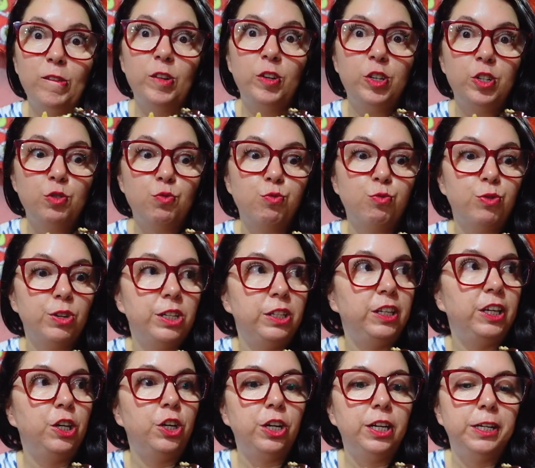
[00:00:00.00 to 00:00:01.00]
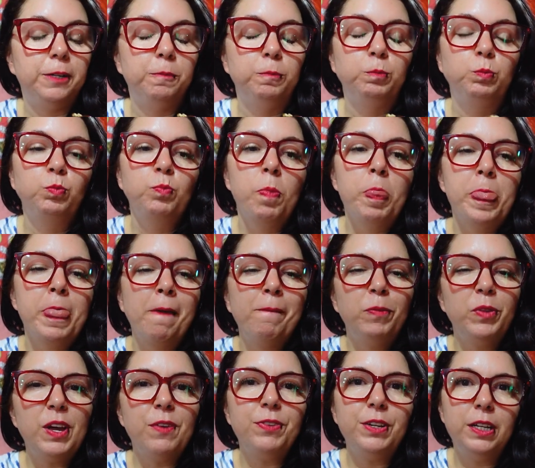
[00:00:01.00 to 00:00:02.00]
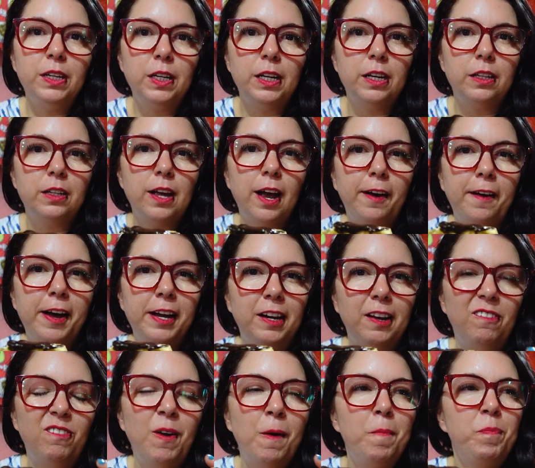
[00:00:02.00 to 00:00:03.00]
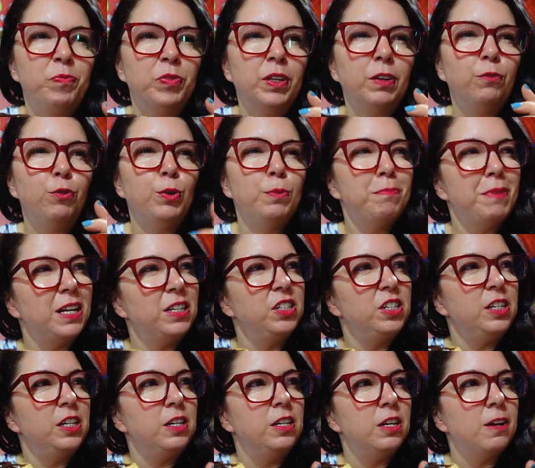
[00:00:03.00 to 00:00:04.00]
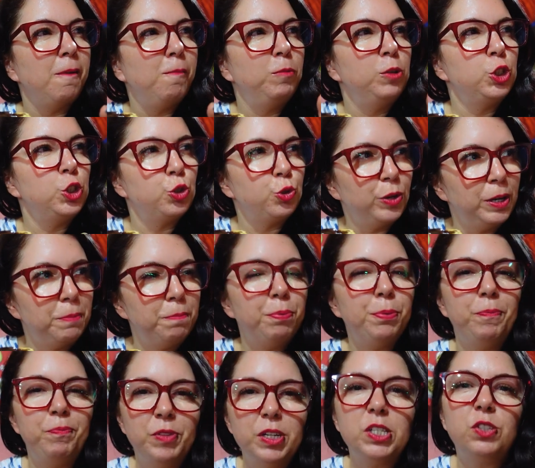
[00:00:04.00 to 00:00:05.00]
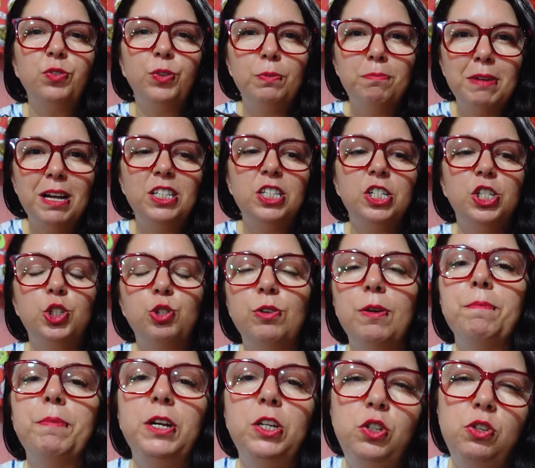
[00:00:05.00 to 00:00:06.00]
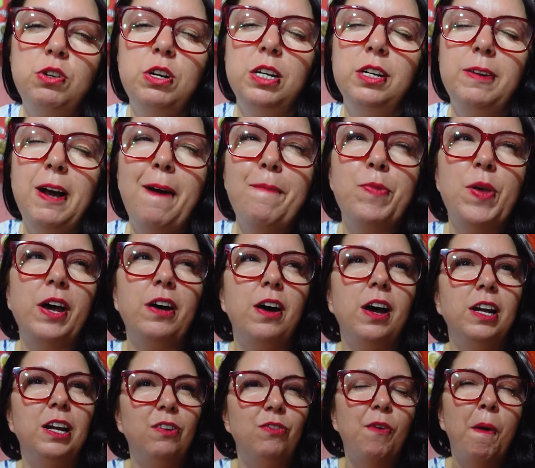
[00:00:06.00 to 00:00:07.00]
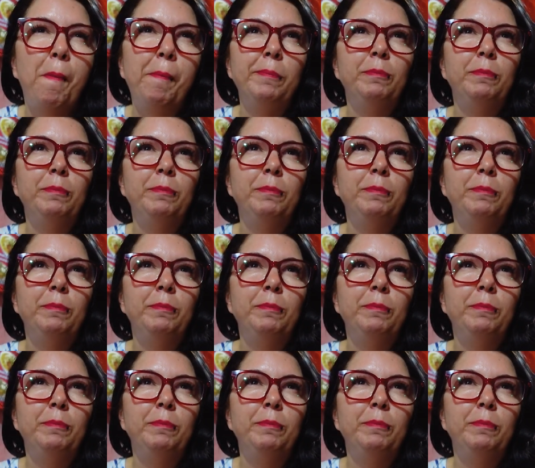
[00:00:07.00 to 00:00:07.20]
This is really good. Definitely get that kind of fermented shrimp. Yes. It's fermented shrimp, and you can get that kind of